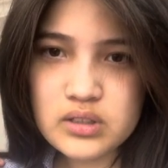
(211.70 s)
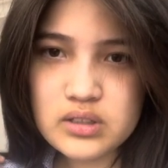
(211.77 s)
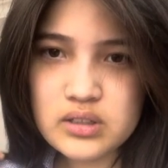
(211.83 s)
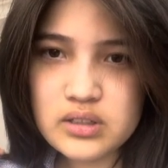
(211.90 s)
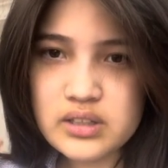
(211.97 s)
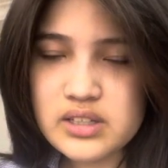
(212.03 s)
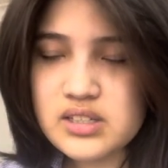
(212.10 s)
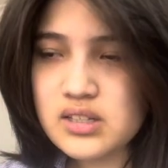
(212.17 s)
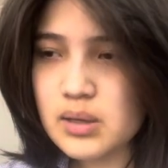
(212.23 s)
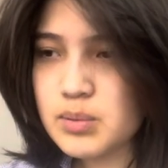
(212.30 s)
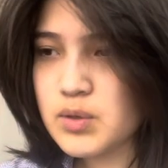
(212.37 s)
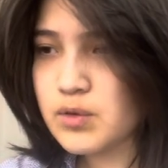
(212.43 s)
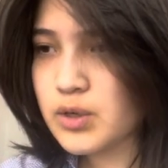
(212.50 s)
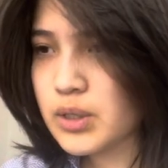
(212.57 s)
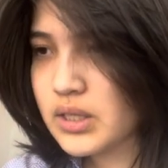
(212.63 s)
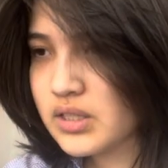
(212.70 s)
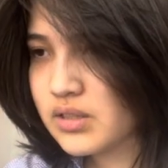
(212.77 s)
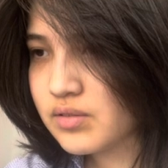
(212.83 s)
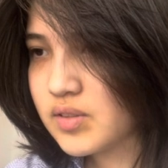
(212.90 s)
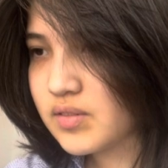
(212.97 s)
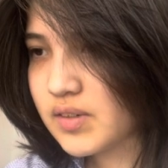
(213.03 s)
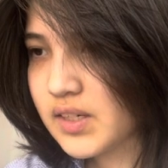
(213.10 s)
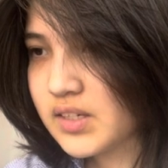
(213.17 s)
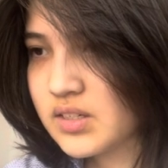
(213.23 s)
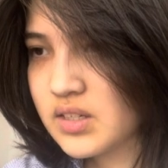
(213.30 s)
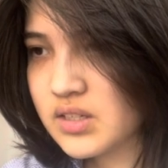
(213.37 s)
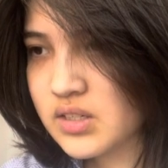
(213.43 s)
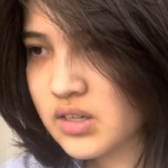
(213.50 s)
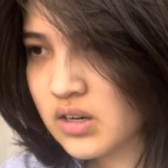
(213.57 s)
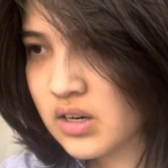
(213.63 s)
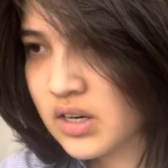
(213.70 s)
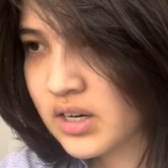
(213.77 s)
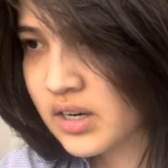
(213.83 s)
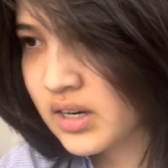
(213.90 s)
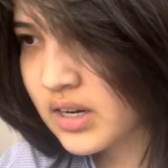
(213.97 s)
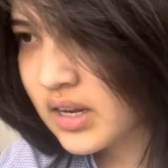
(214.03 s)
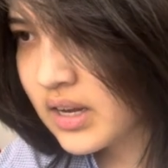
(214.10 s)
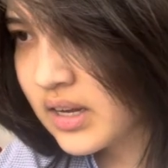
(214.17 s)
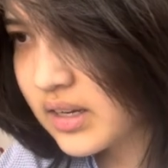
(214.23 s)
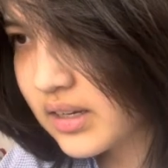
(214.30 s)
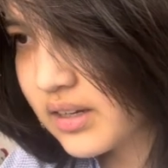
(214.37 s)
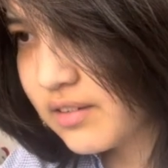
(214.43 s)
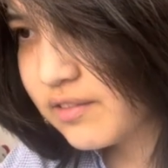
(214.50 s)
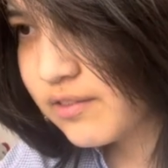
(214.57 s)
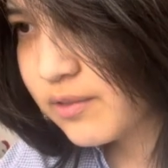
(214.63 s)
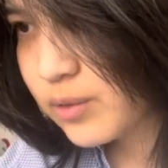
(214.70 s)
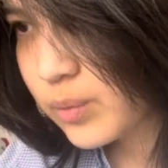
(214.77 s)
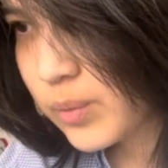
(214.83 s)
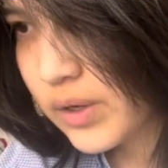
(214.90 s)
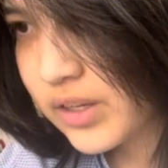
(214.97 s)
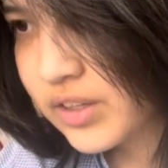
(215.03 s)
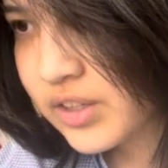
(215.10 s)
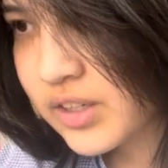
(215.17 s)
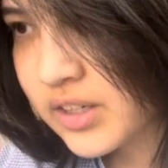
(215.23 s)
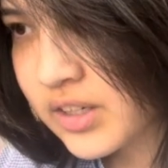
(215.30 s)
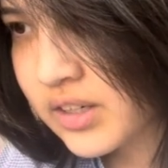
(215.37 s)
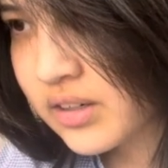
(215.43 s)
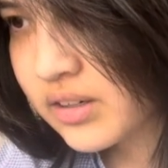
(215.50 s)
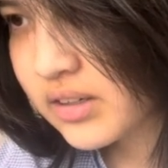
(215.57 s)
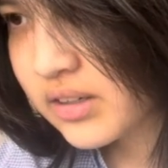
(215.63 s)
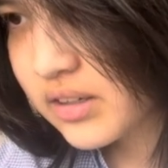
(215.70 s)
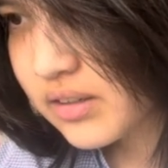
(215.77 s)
these types of cohesive devices are if, whether,